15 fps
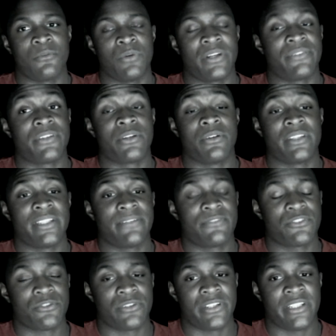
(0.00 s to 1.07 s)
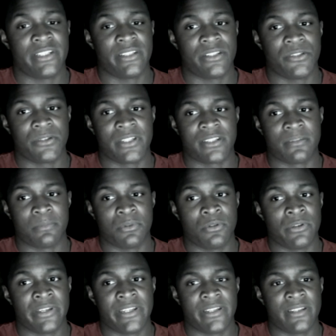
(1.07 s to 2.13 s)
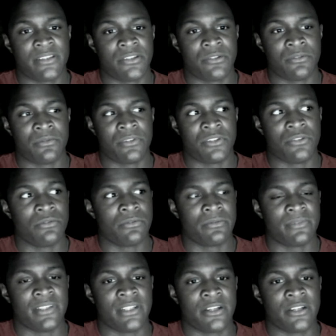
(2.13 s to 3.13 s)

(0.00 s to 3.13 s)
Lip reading: What if you go in the infantry and you get deployed and you do,